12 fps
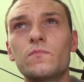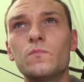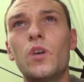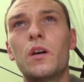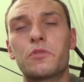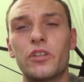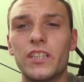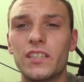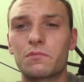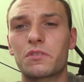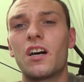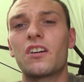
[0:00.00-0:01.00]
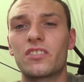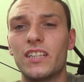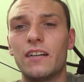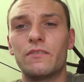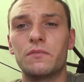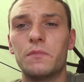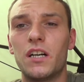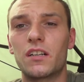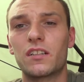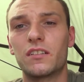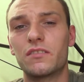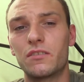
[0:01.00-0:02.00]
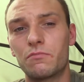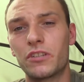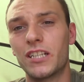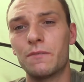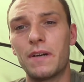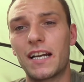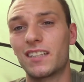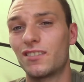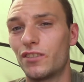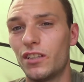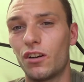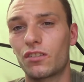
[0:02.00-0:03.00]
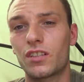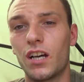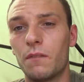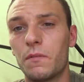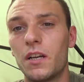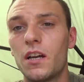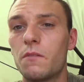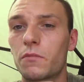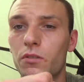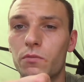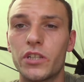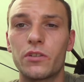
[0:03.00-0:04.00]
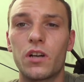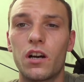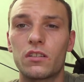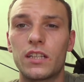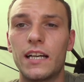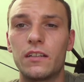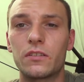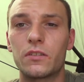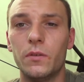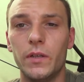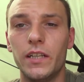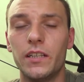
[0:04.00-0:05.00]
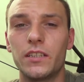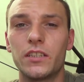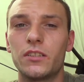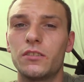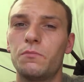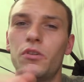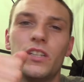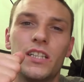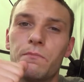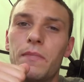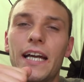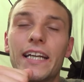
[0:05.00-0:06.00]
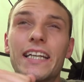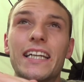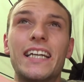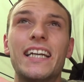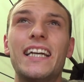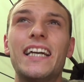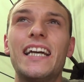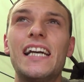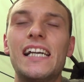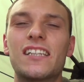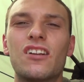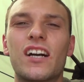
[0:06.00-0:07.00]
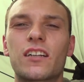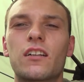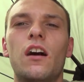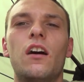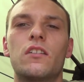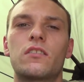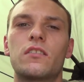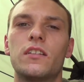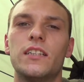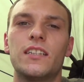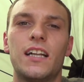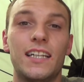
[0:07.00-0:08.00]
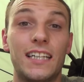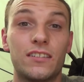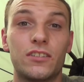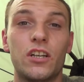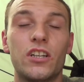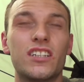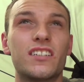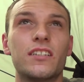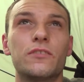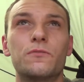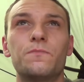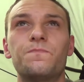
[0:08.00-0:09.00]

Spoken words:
what I'm doing is I'm casting out with a marker, just bringing it back until it locks up, because when you cast out onto it, you're pulling it back, it's like glass, it's like that dirty silt,